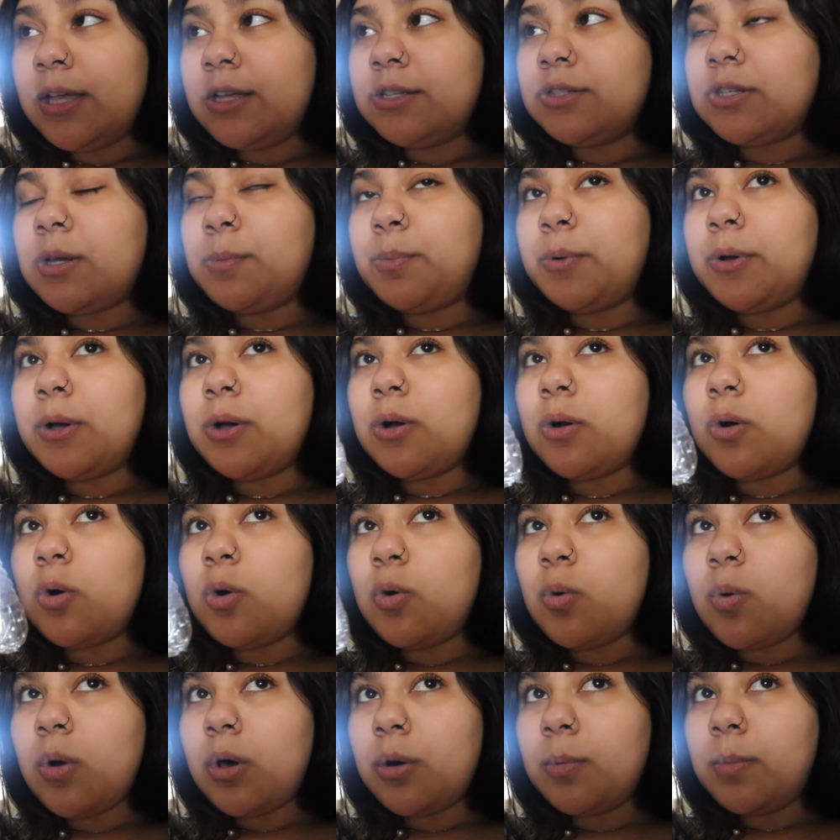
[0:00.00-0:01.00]
So I put a
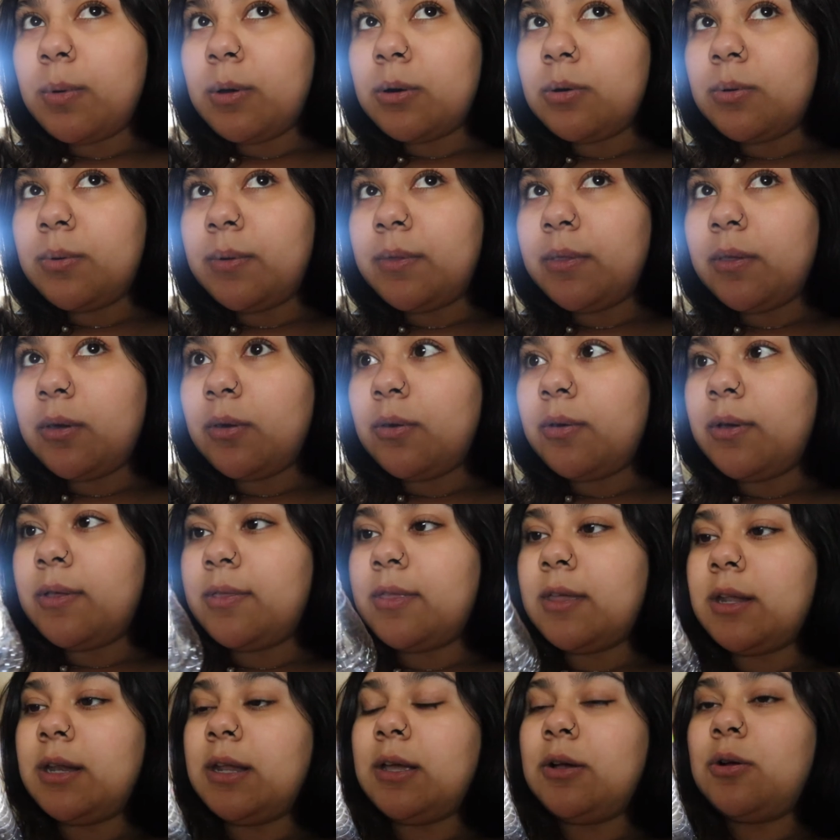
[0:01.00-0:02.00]
whole water bottle in there,
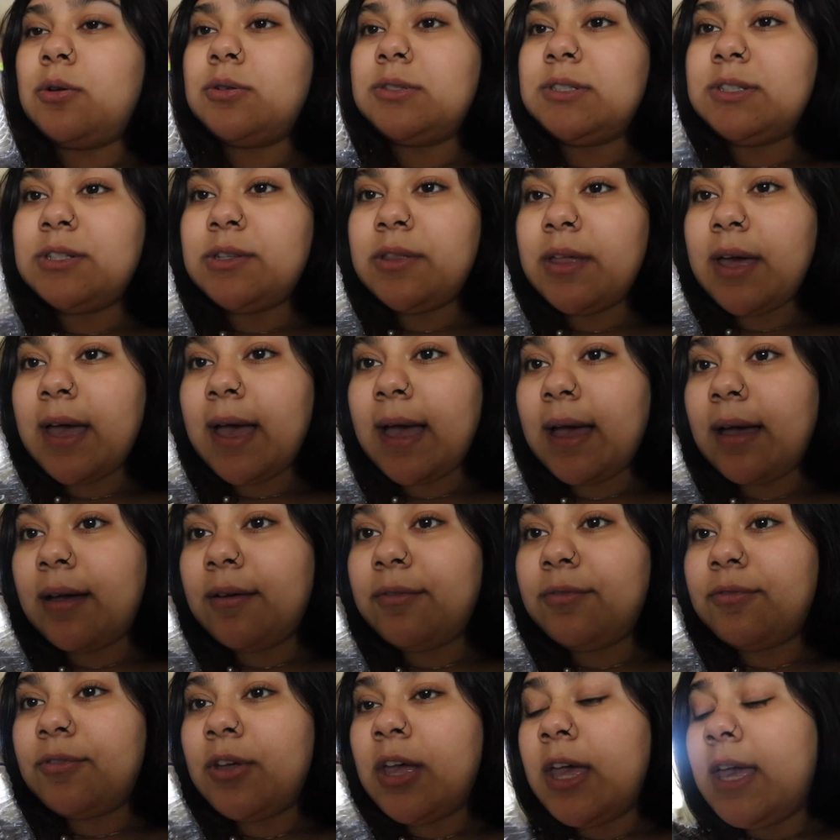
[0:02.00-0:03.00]
and then it goes to the
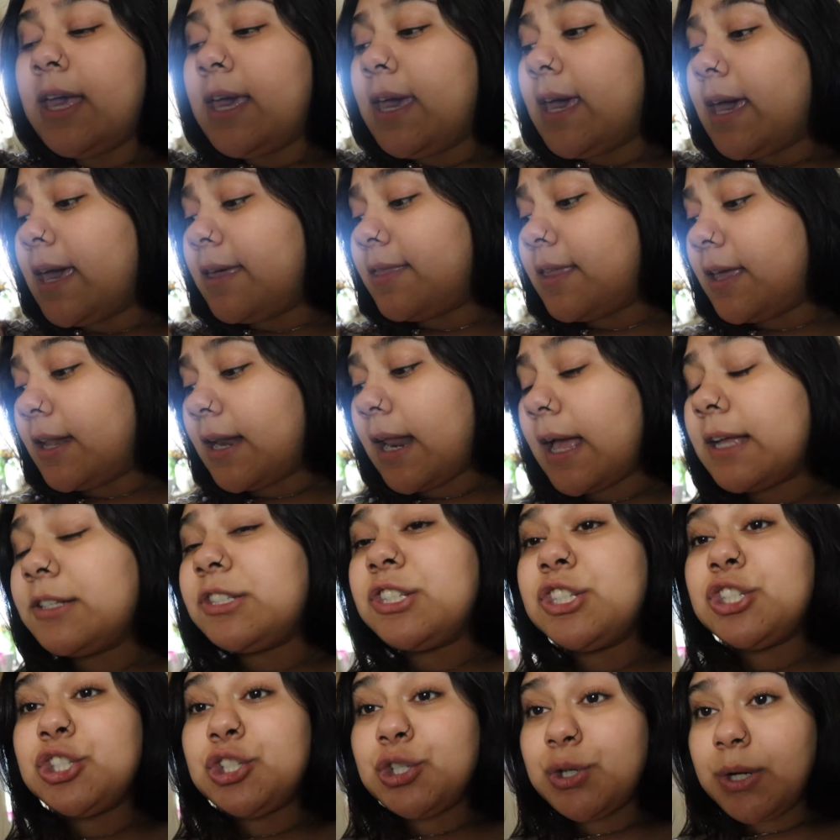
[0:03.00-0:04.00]
half, and then I
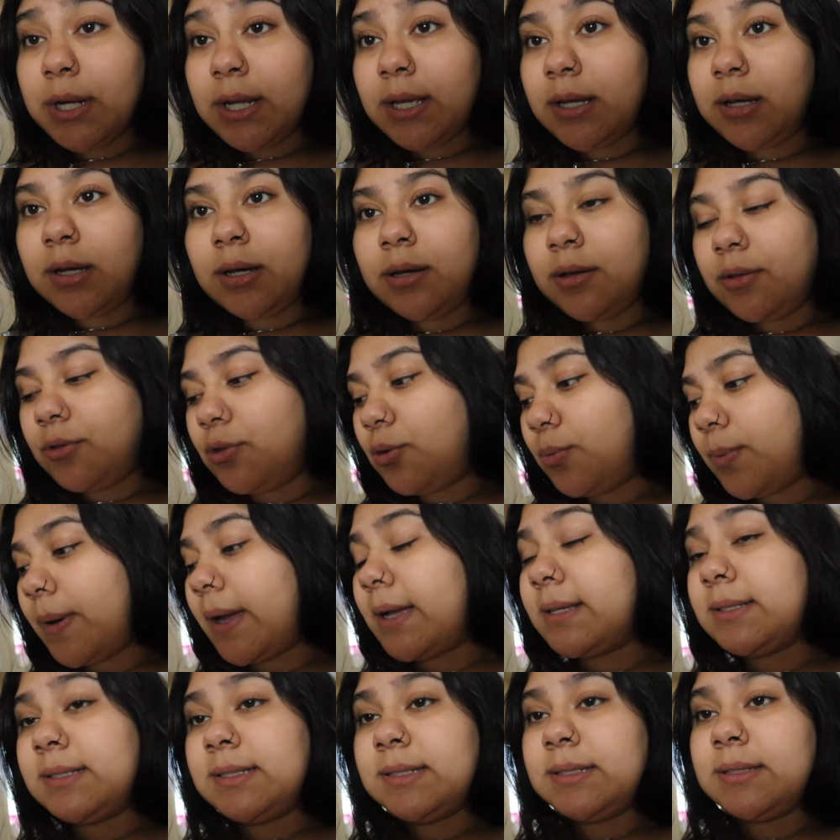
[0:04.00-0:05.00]
just drink the
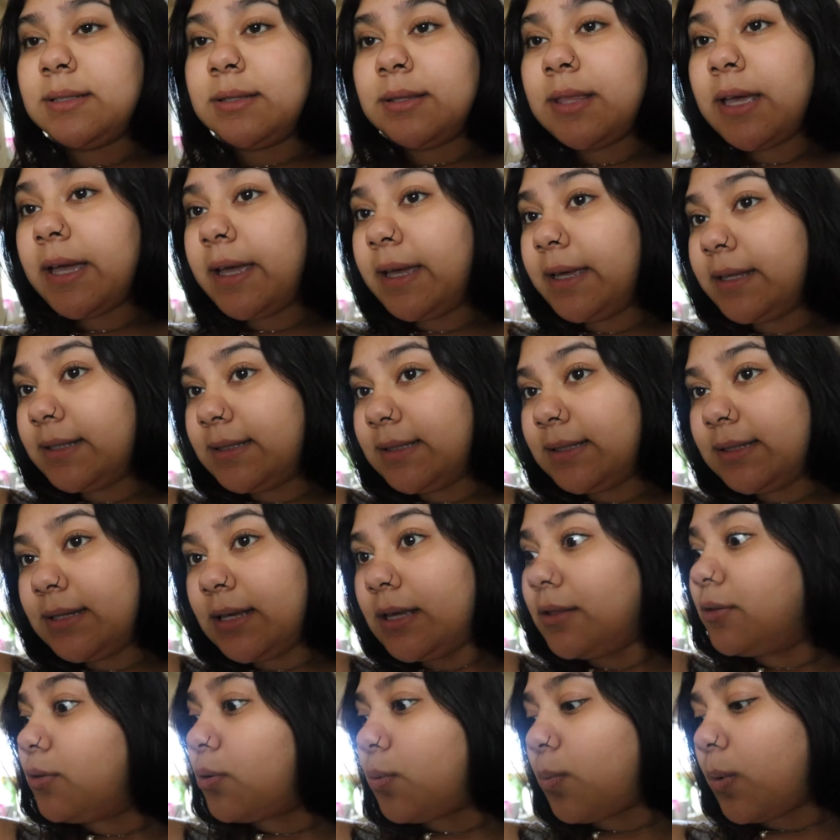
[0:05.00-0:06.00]
rest that it's
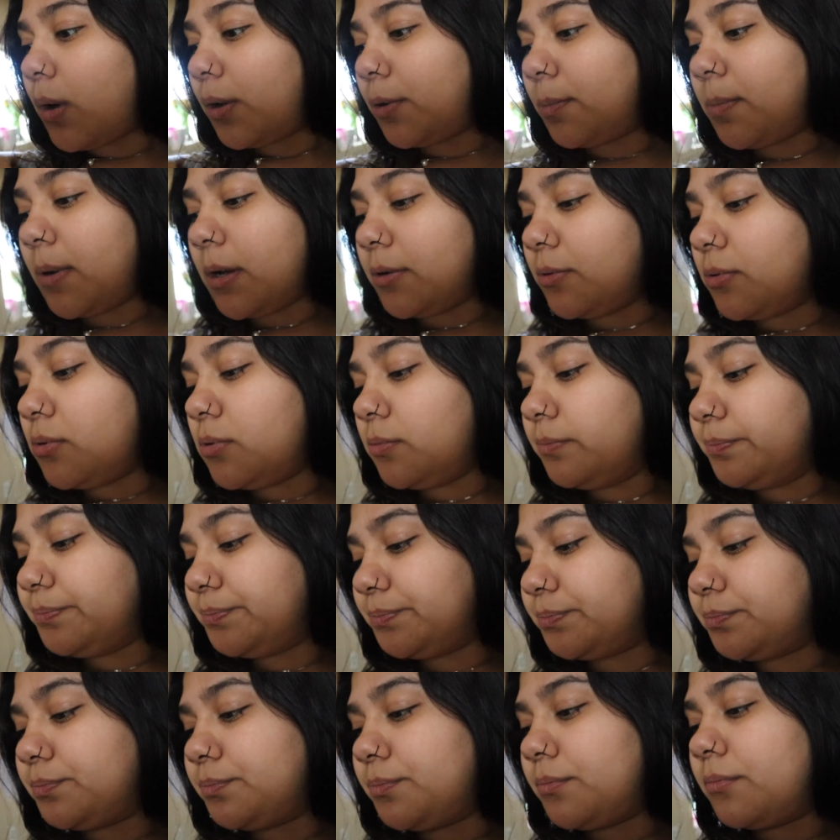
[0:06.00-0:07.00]
in the water bottle,
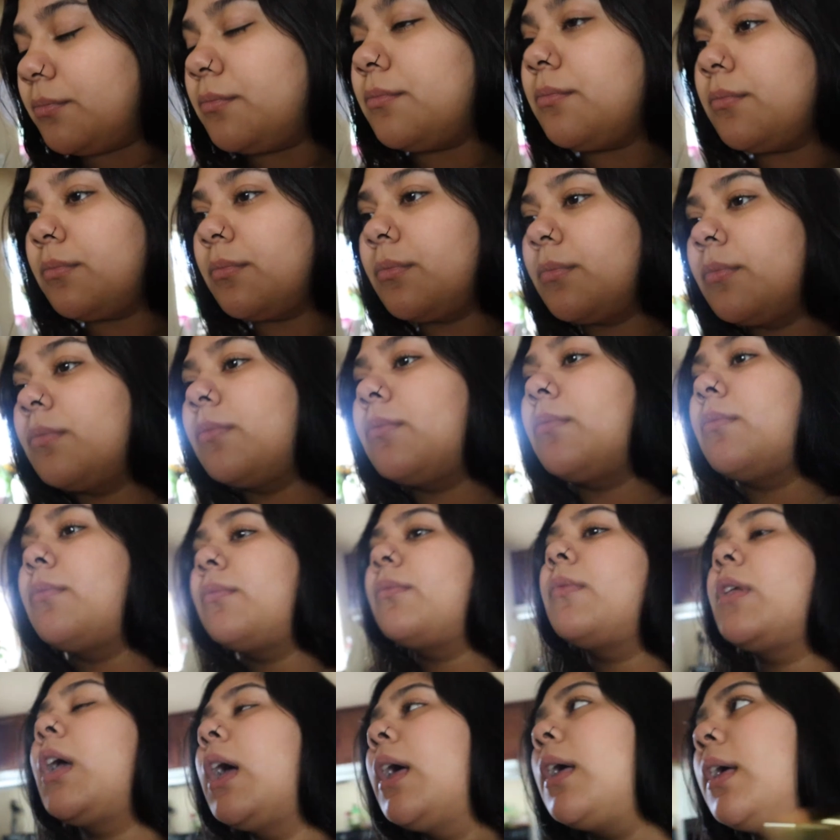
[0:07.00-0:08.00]

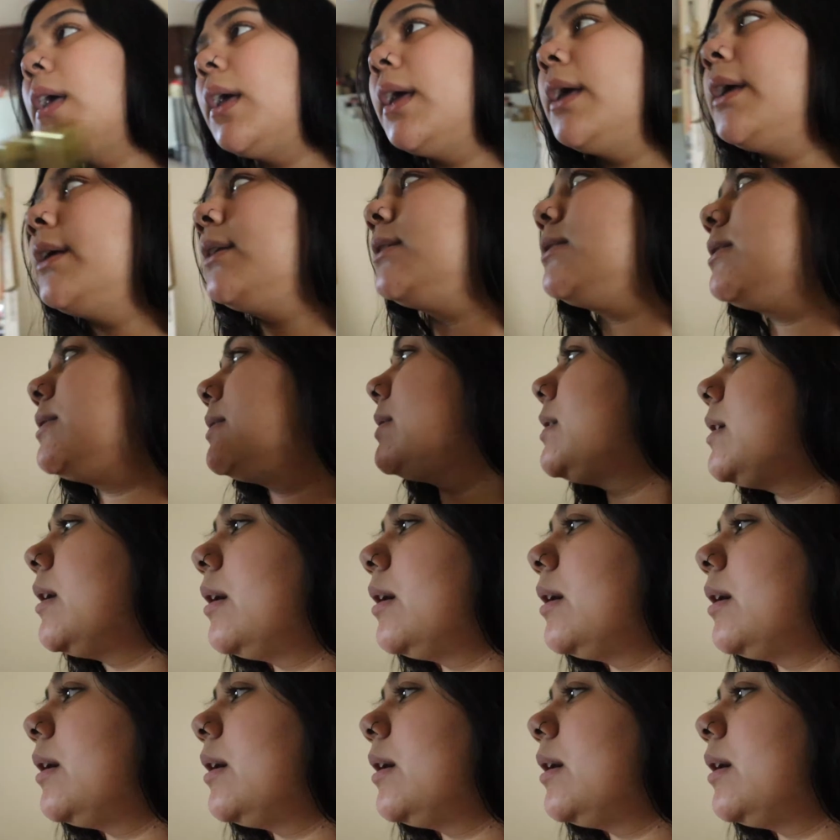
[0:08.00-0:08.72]
and